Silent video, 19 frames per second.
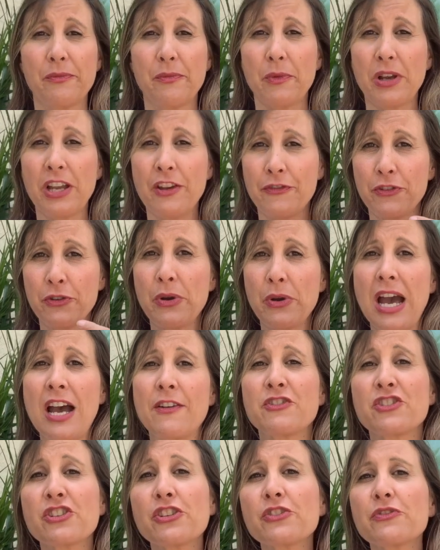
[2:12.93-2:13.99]
if you have
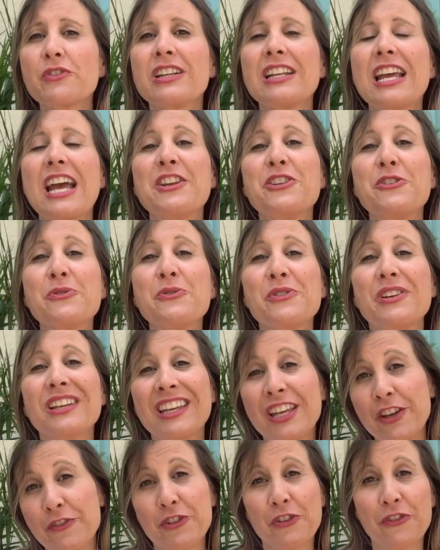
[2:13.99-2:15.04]
children and you
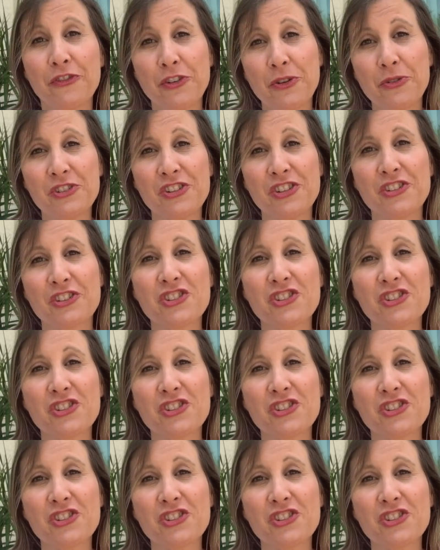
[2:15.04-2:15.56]
give your phone to your